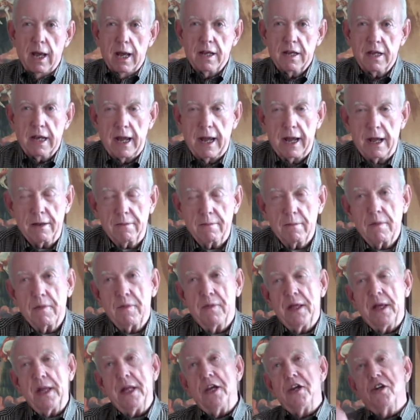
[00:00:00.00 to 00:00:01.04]
And
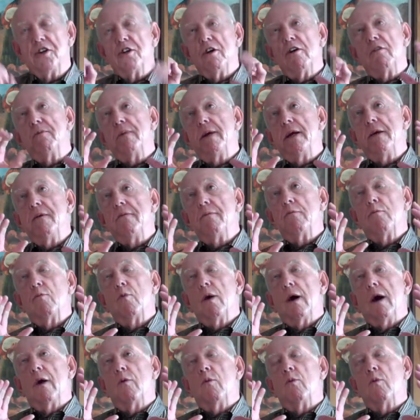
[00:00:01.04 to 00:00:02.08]
then he showed me
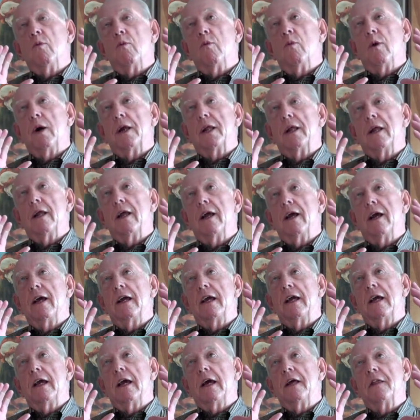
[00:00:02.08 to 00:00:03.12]
what
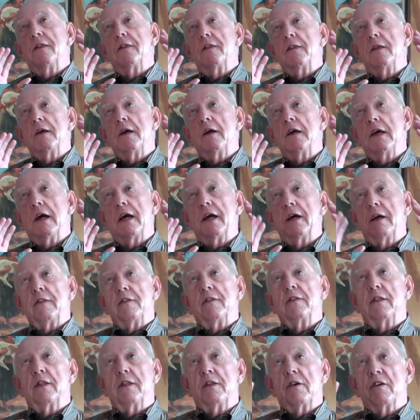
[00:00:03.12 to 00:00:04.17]

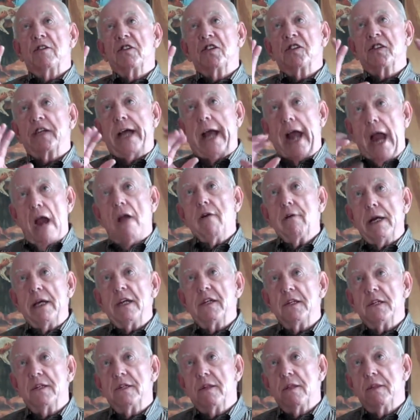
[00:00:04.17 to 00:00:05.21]
the
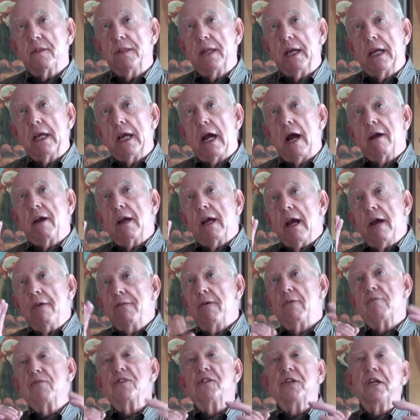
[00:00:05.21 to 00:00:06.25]
scariest thing I've
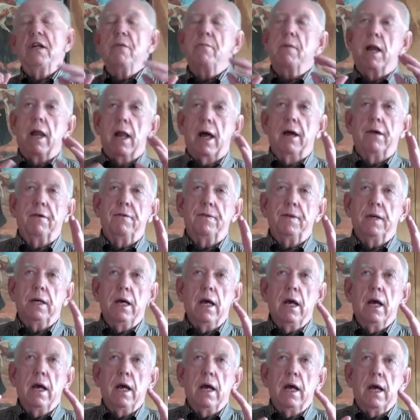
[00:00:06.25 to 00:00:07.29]
ever seen in my
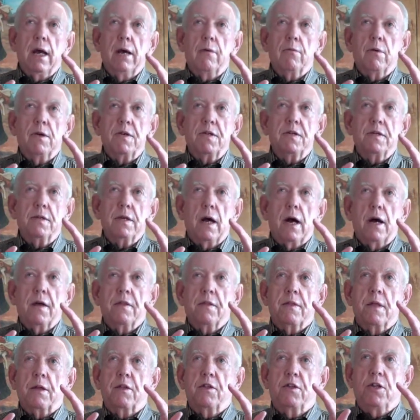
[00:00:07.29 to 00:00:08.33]
life. It was
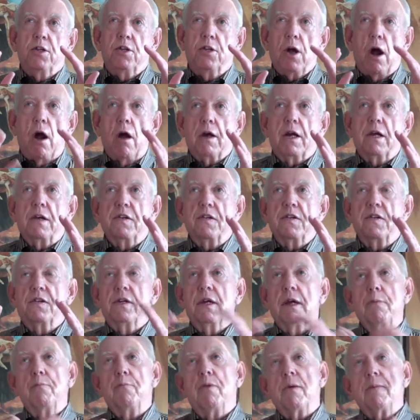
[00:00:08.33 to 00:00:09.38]
the darkest.
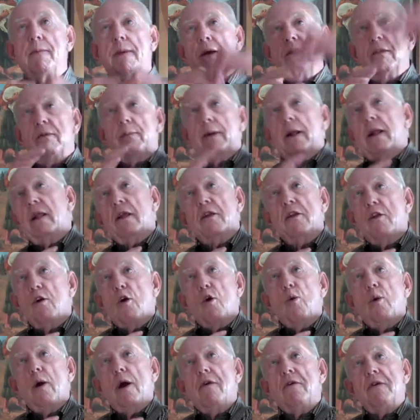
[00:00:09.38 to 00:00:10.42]
He put me out in the middle of
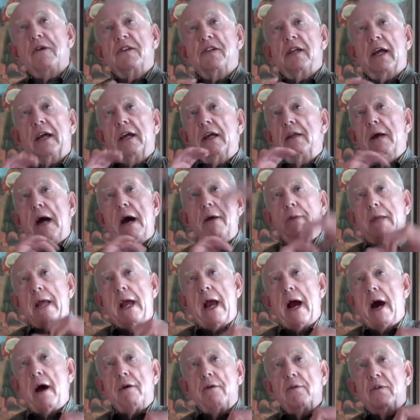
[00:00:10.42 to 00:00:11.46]
nowhere. It was like an
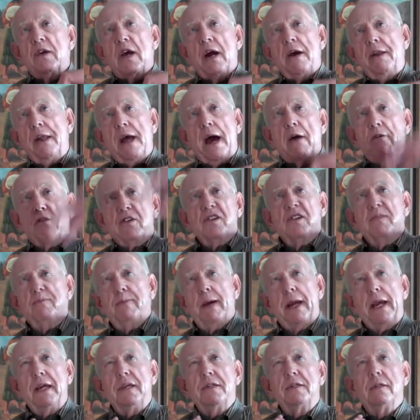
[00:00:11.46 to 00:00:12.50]
outer
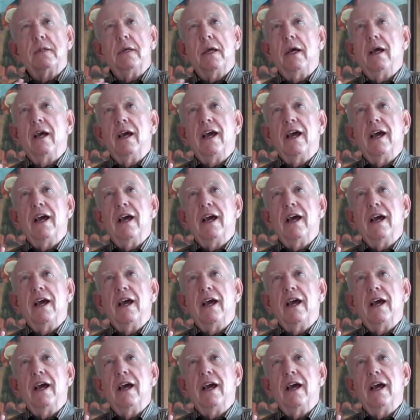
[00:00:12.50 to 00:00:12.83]
space.